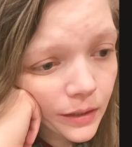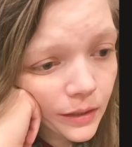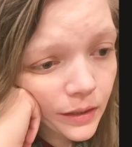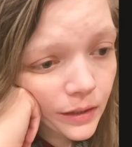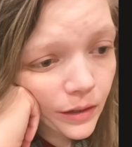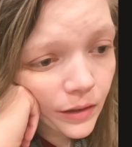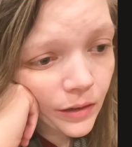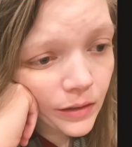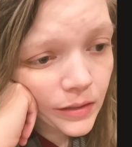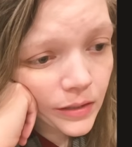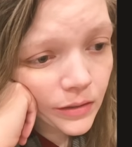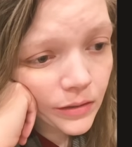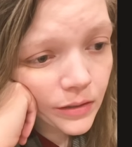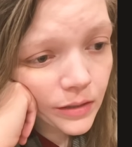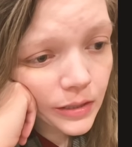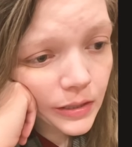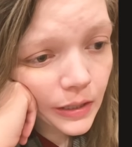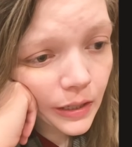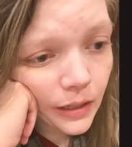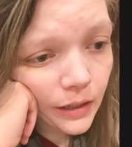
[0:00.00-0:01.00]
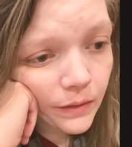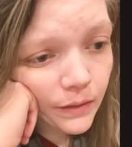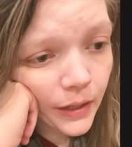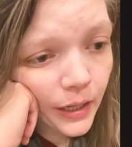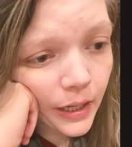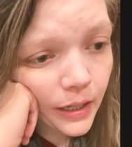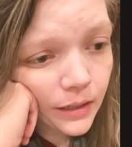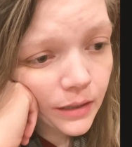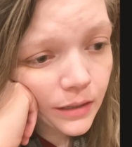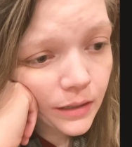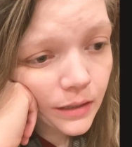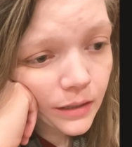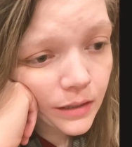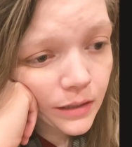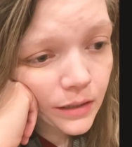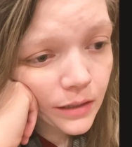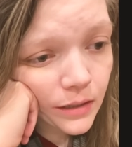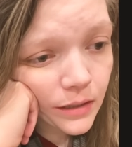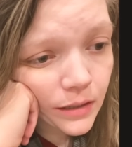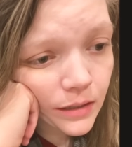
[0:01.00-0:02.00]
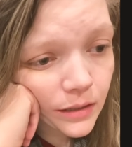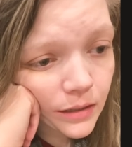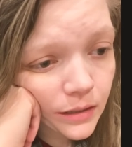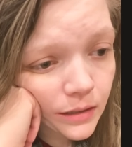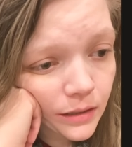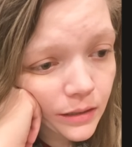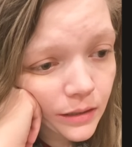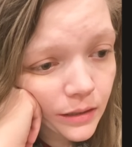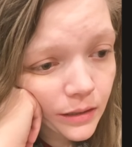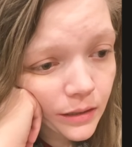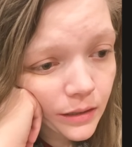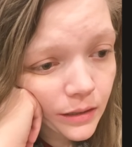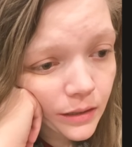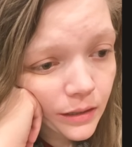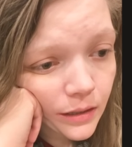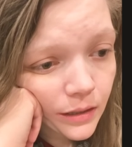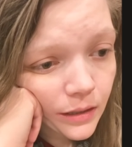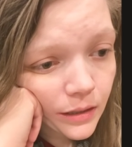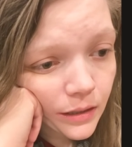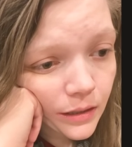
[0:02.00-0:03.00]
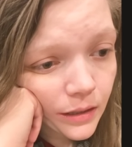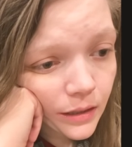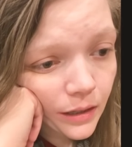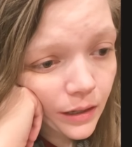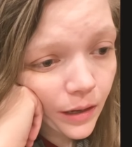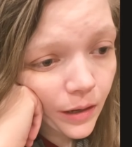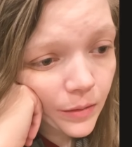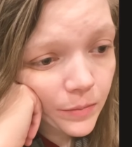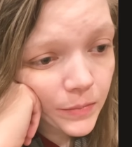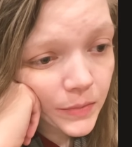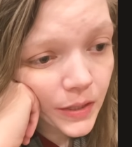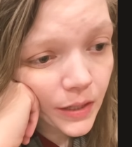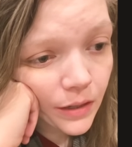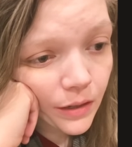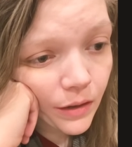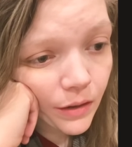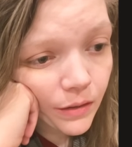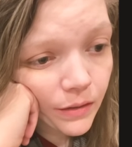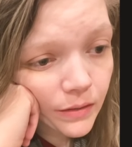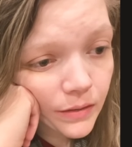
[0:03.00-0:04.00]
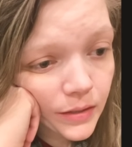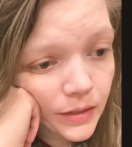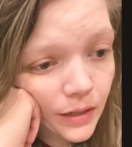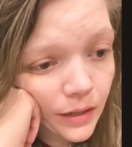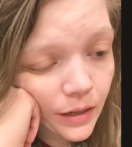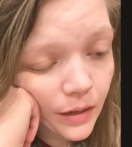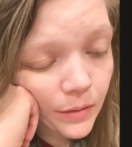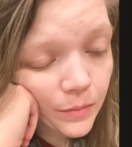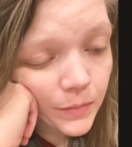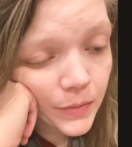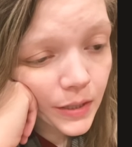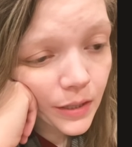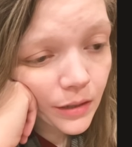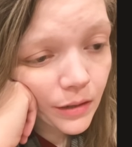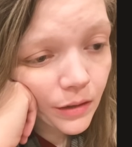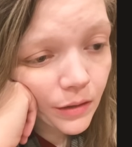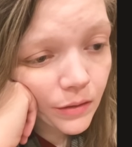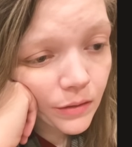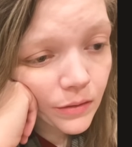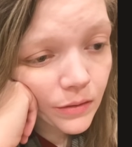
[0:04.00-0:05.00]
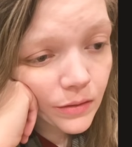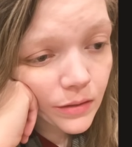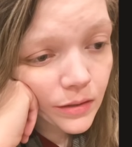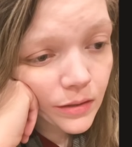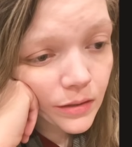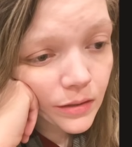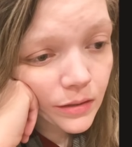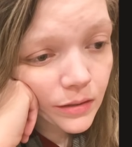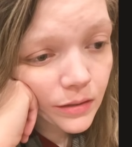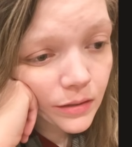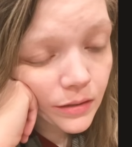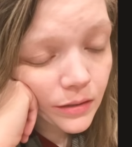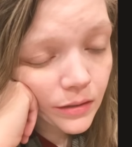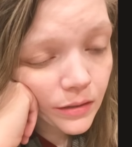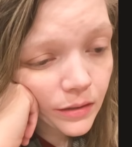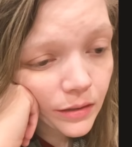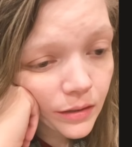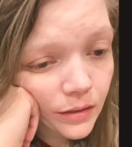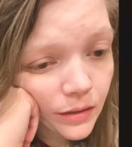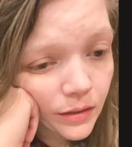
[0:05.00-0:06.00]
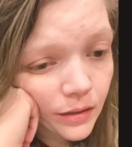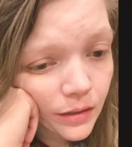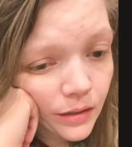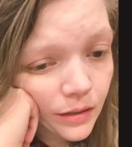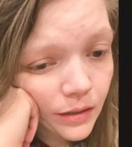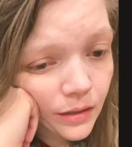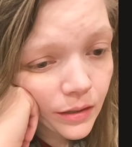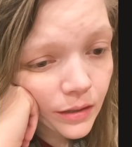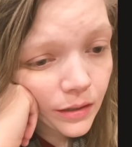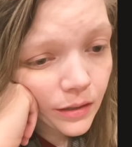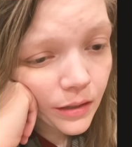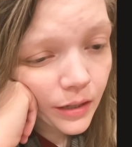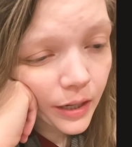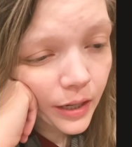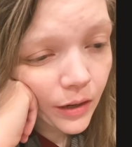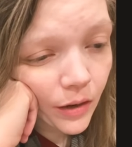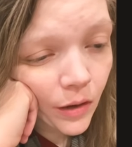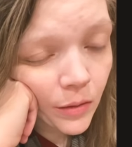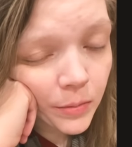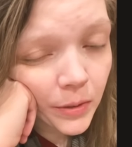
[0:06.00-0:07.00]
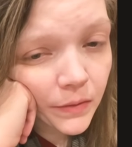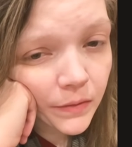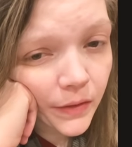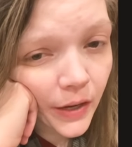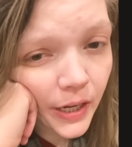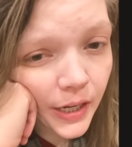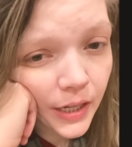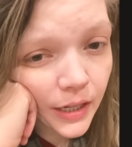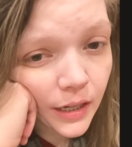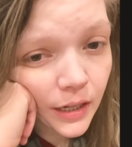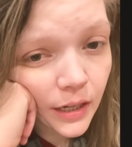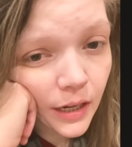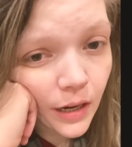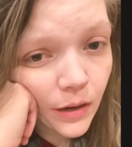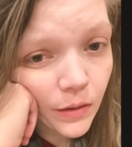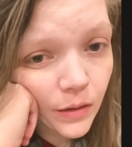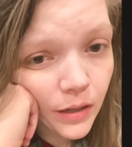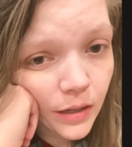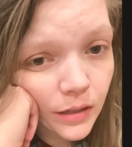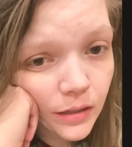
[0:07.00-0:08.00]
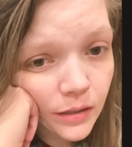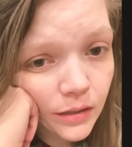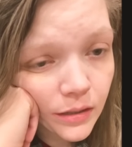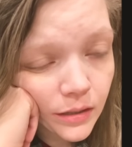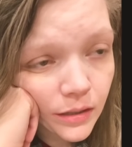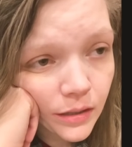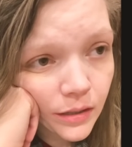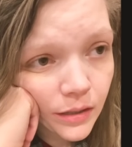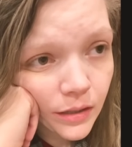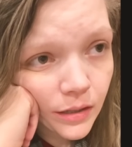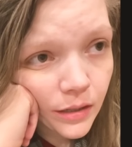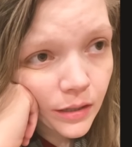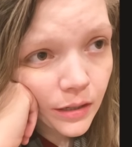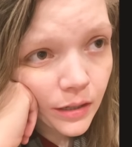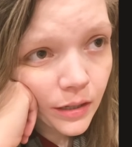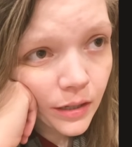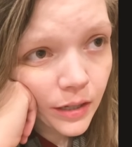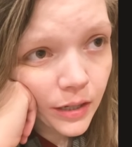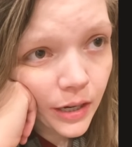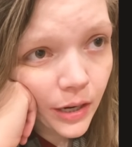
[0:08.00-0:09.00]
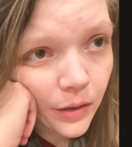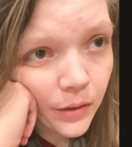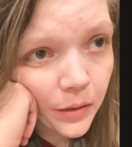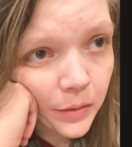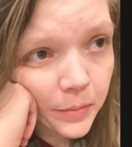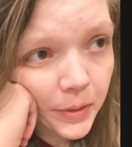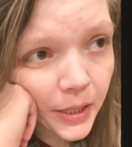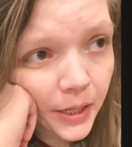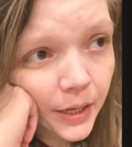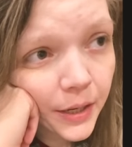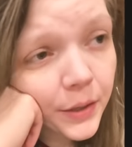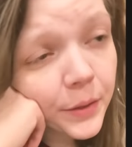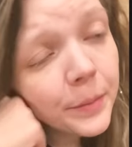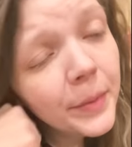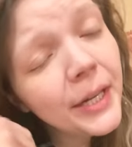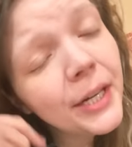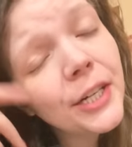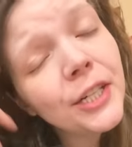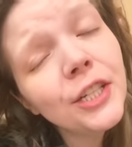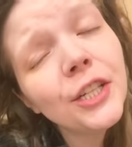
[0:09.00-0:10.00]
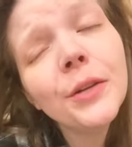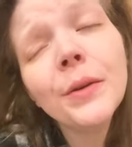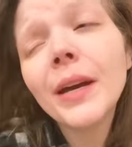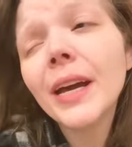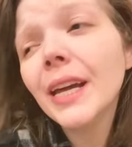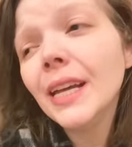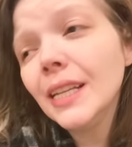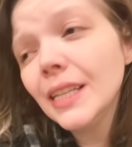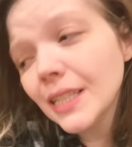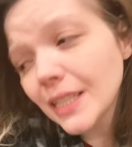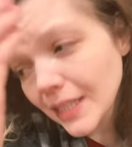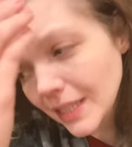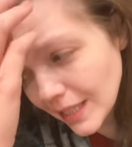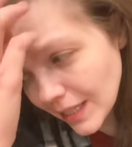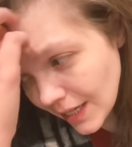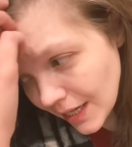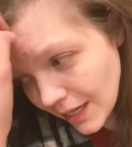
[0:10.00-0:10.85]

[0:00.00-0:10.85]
I also just kind of hate that it just comes and goes and comes and goes. Like I'll be fine in an hour. In an hour I'll be like, oh my gosh, you guys.